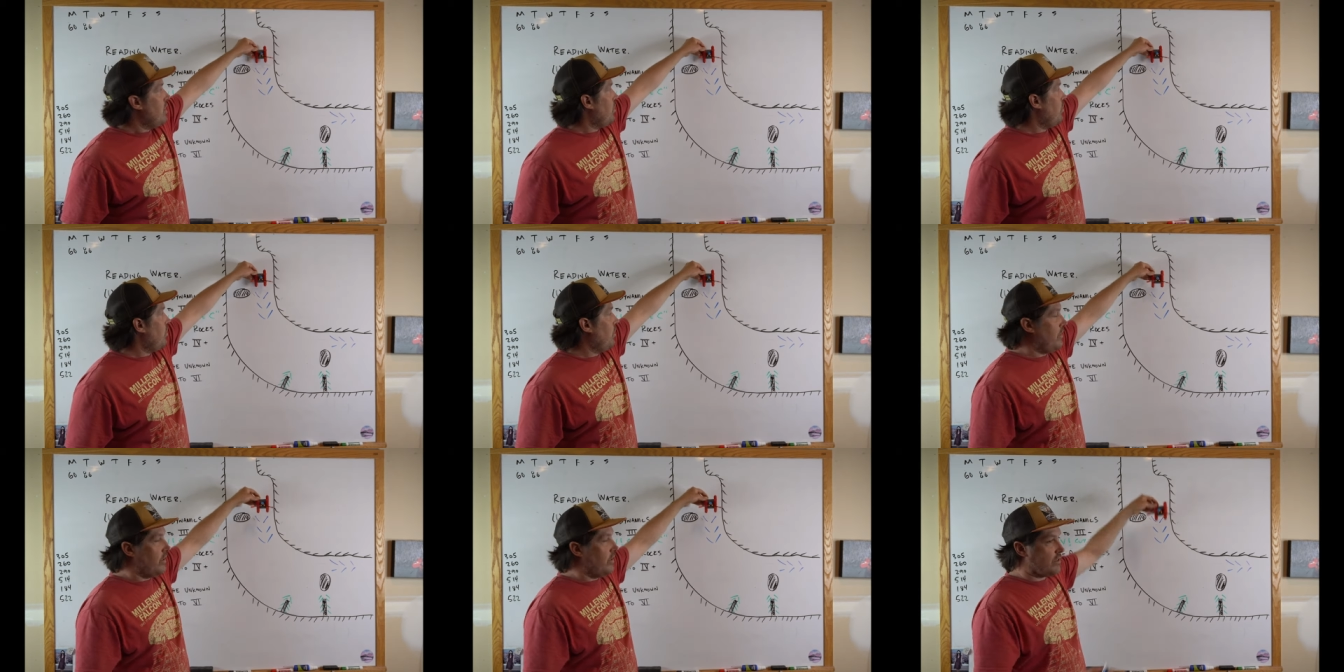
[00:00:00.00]

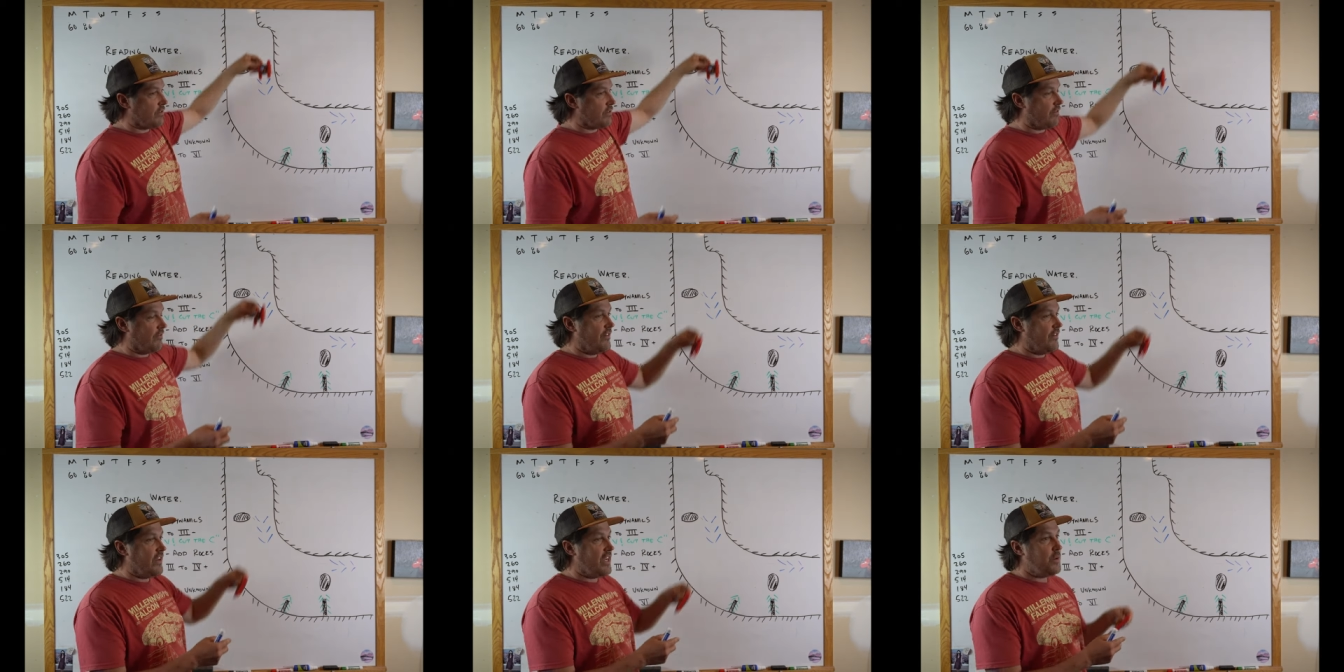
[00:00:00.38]
Where there's
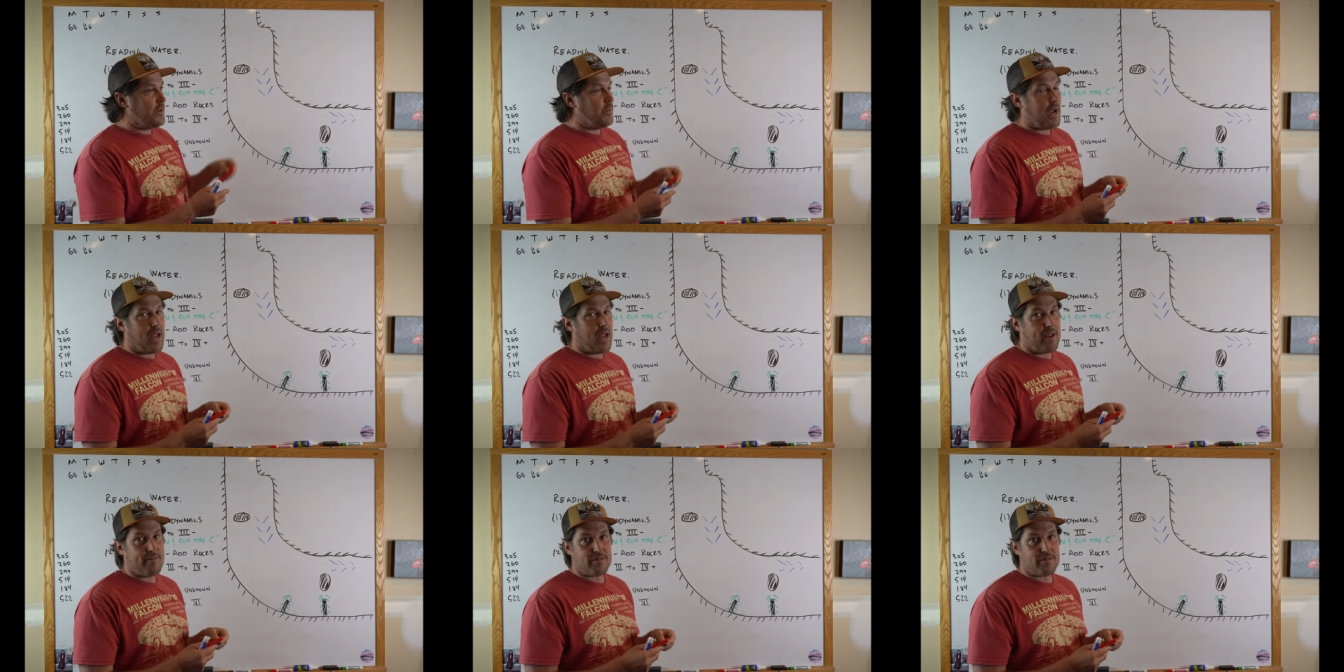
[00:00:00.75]
V
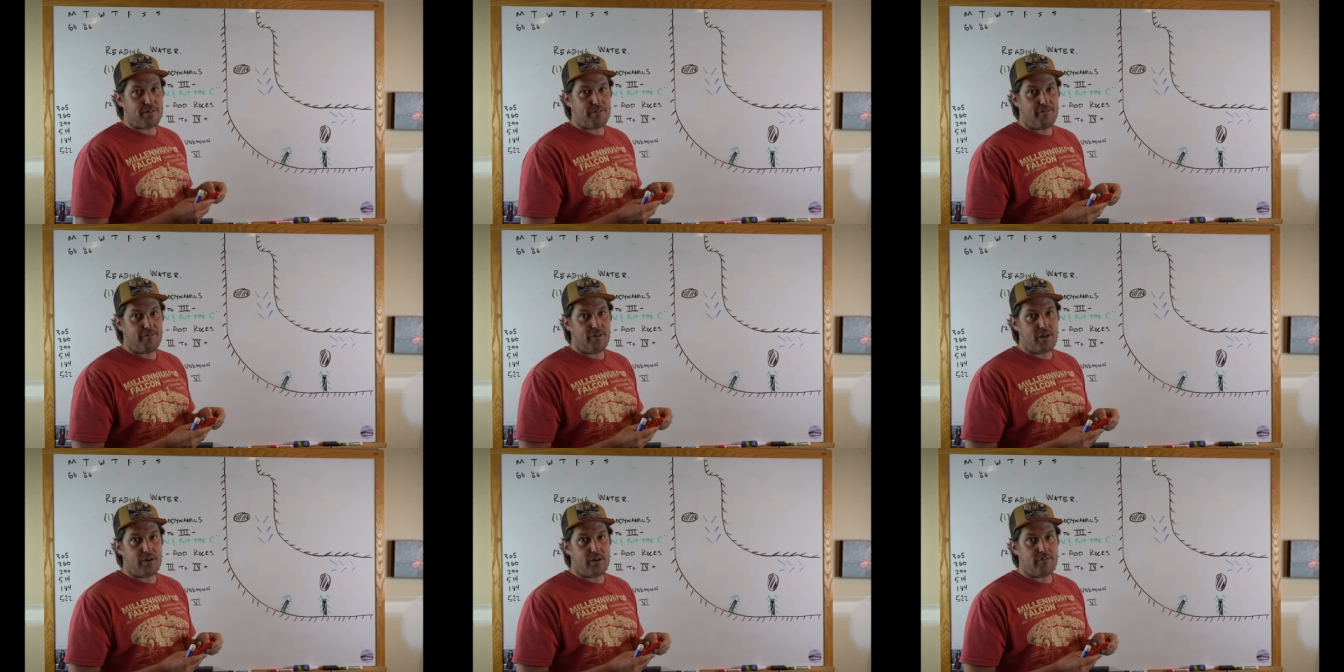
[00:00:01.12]
waves in
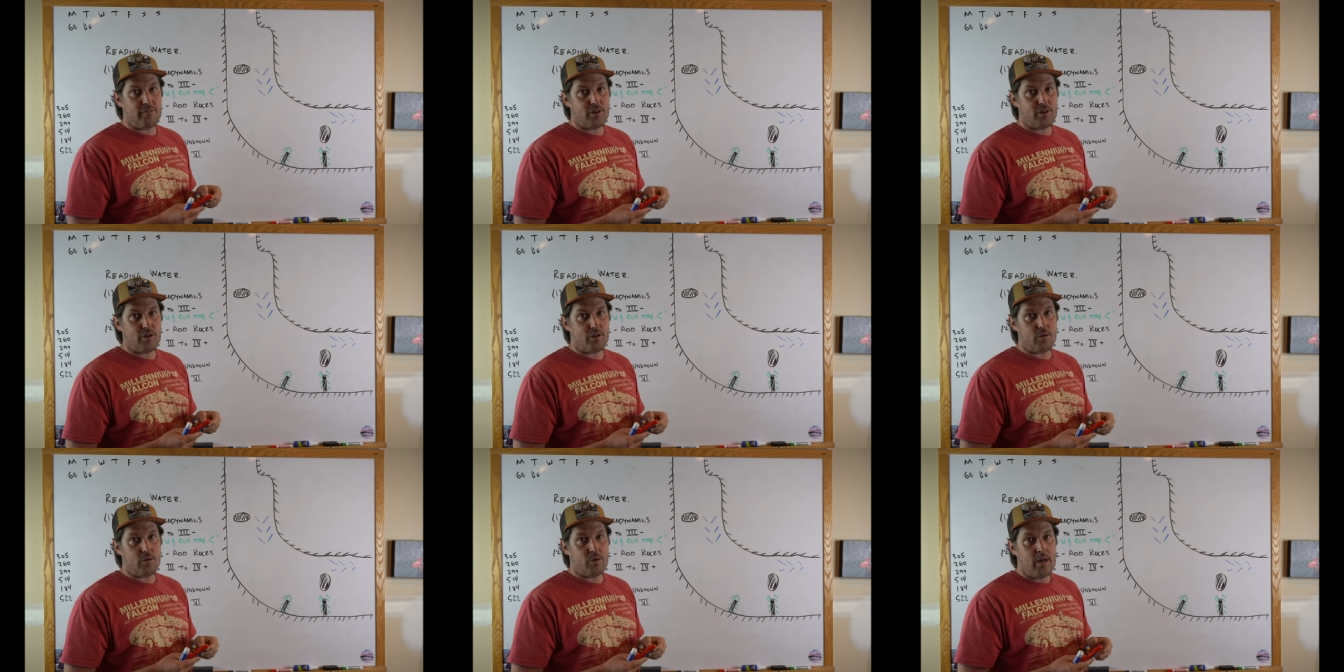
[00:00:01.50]
front of
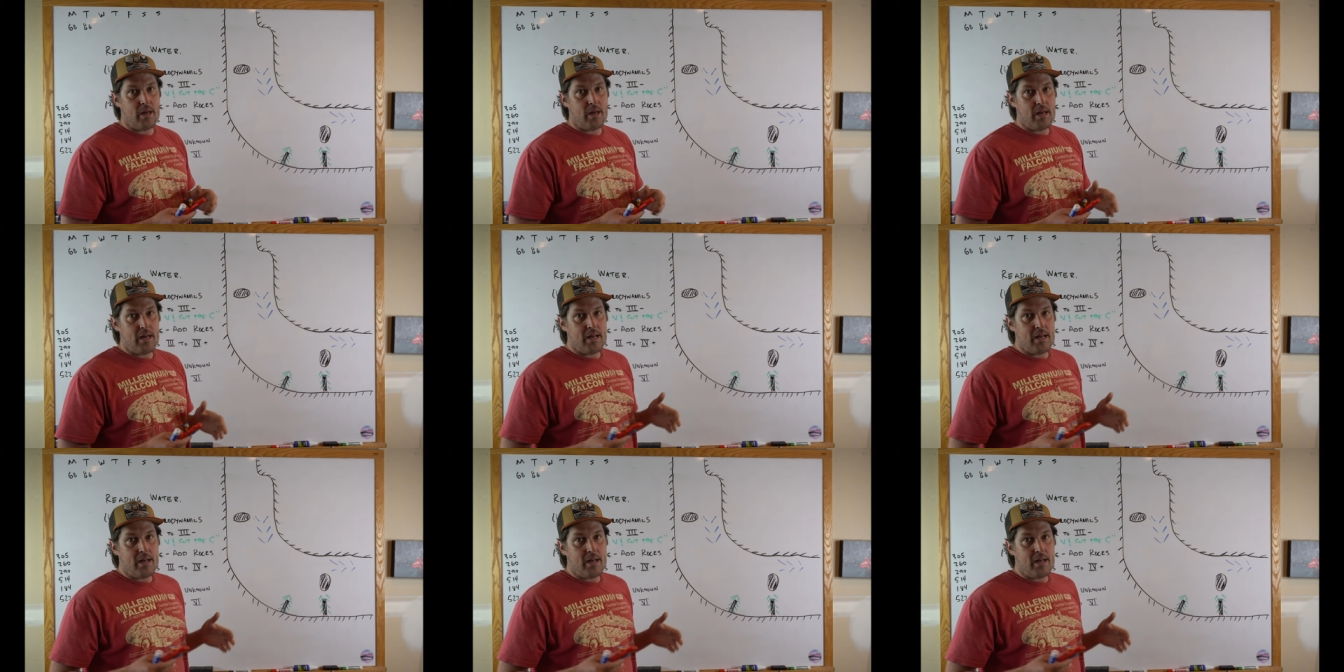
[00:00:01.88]
you,